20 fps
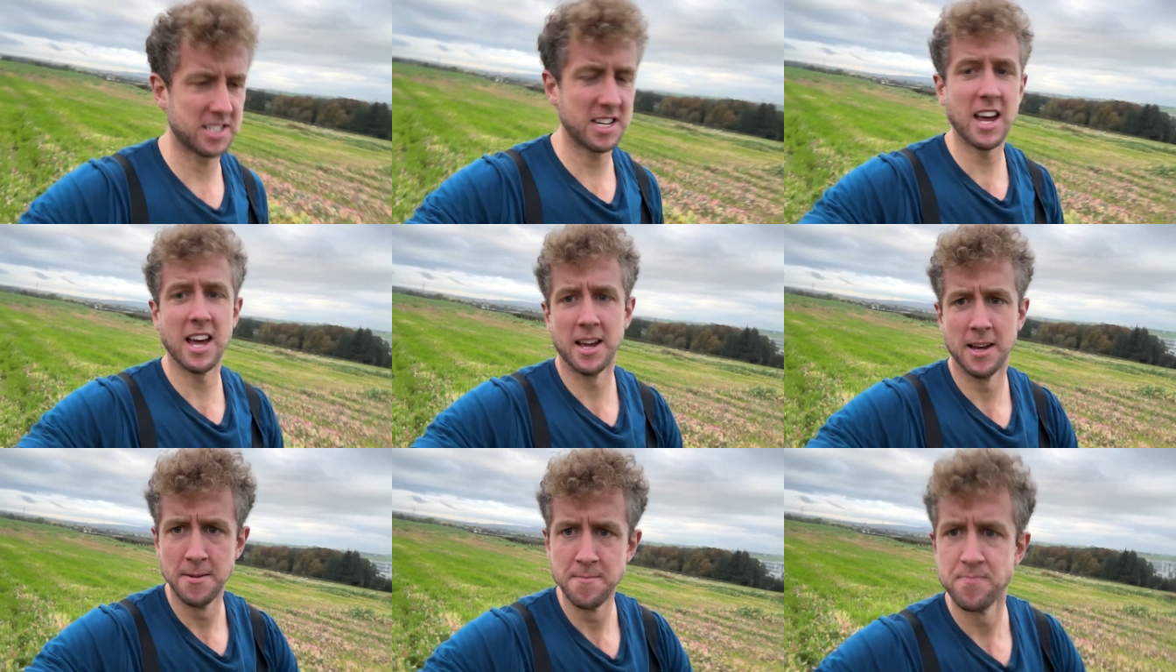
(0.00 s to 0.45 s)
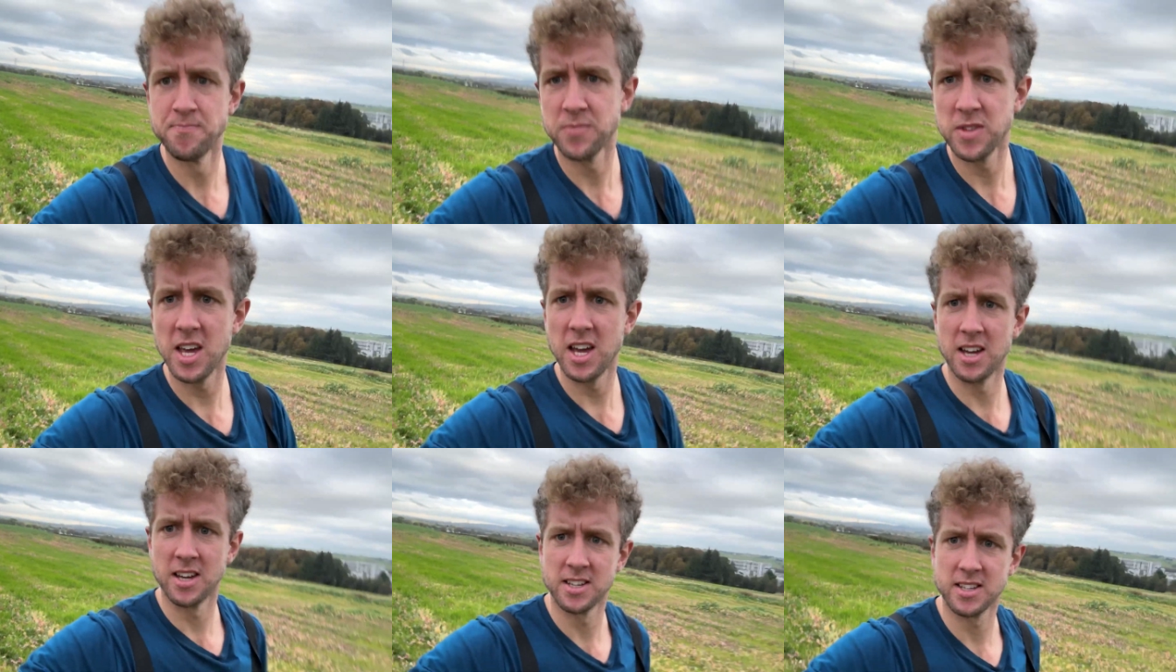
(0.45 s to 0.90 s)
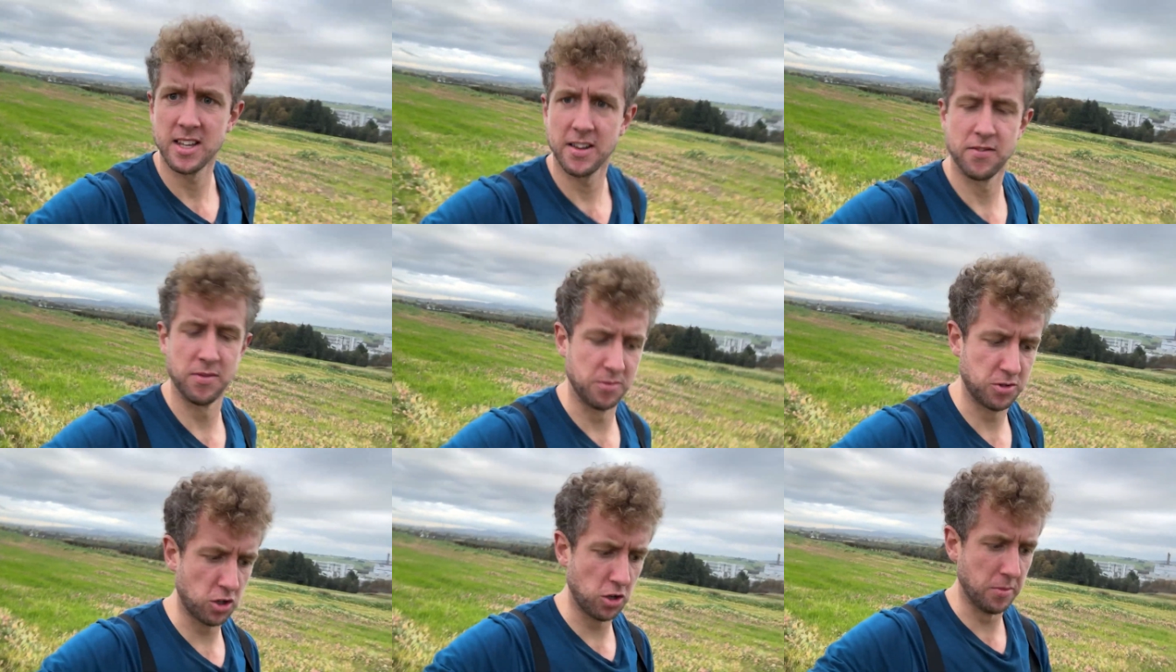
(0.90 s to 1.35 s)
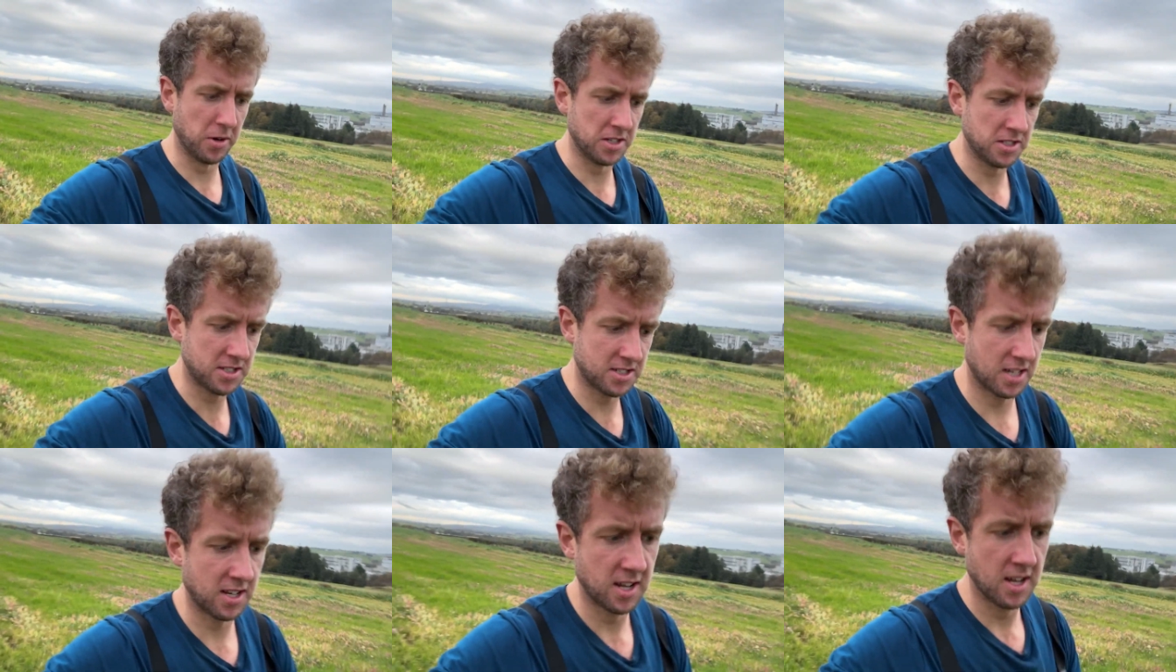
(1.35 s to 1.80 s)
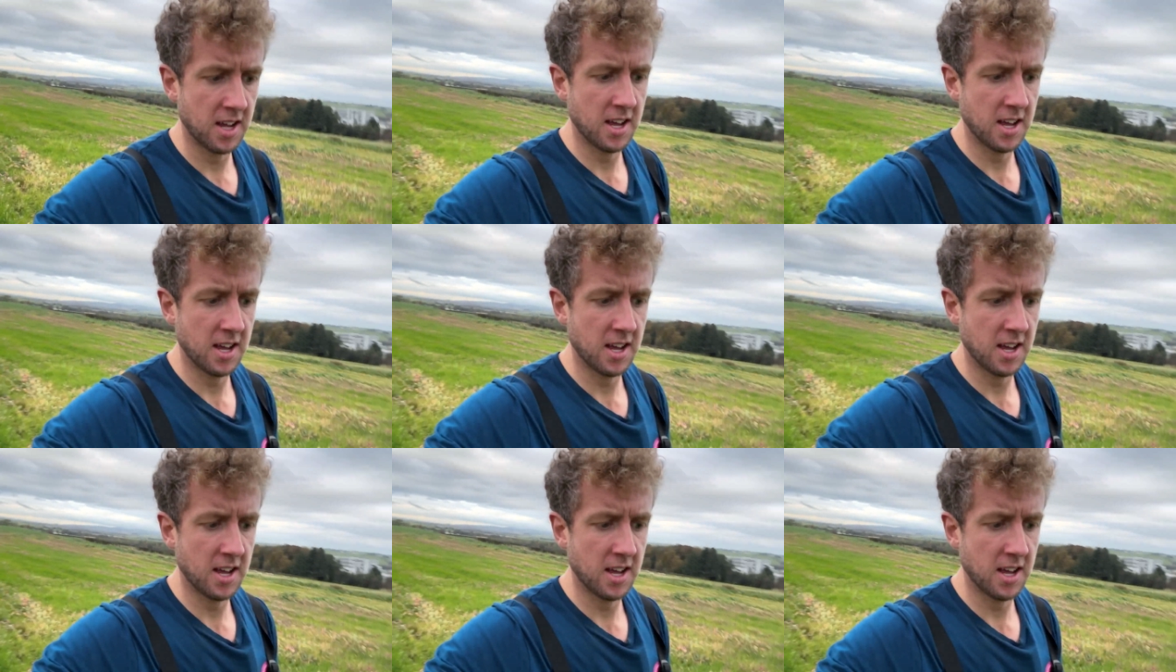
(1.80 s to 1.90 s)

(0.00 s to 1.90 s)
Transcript: Yeah, yeah, give them two months